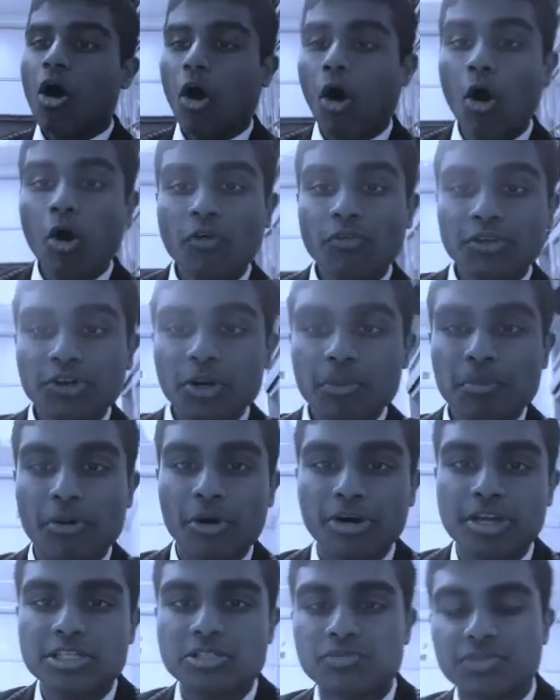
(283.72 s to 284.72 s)
All of the
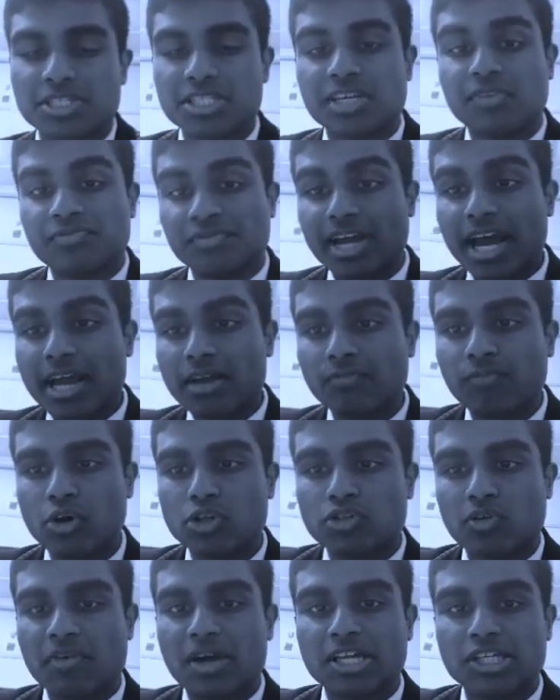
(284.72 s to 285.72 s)
components receive 9
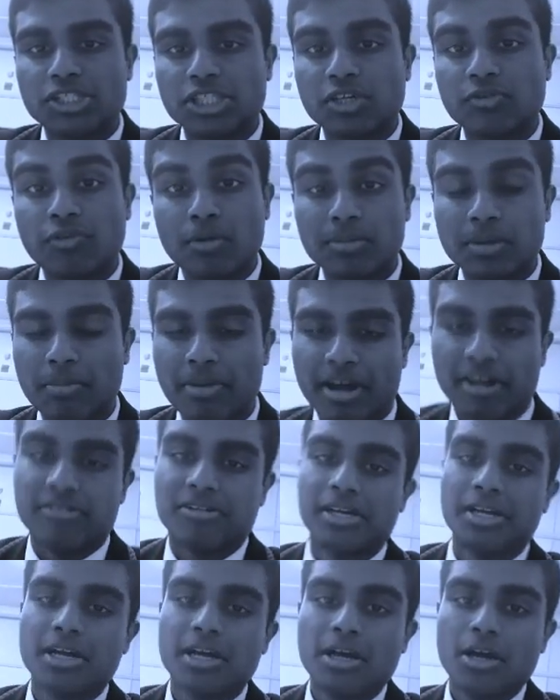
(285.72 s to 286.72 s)
volts of energy from the
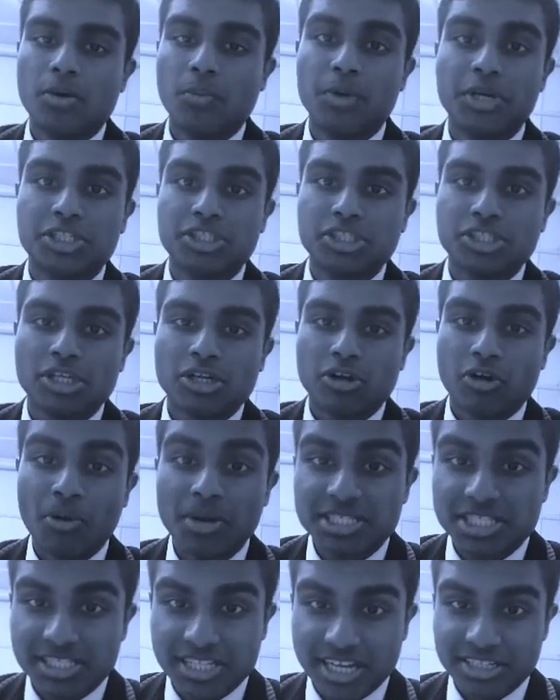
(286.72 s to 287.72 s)
battery, which,
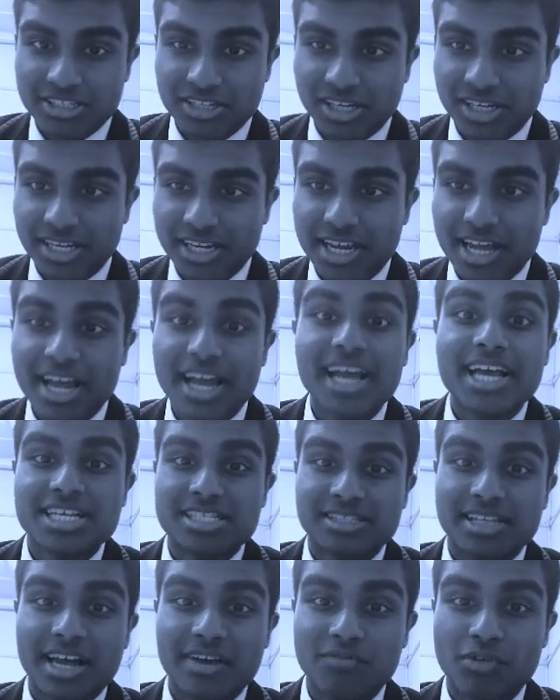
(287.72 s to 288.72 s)
coincidentally,
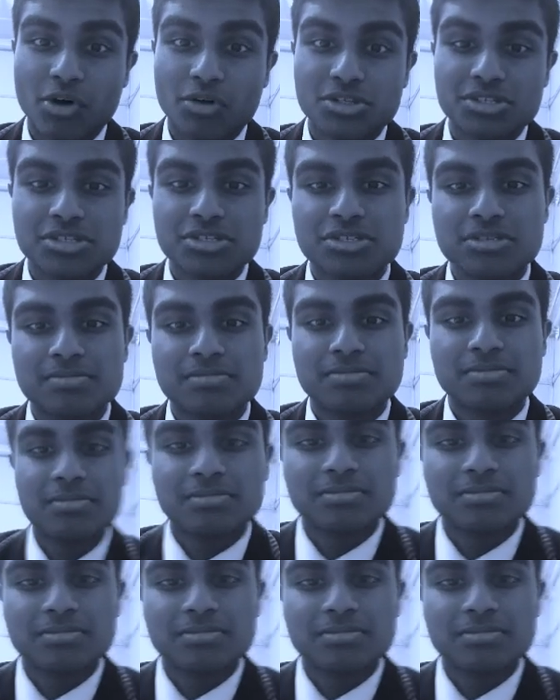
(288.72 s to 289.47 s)
is 9 volts.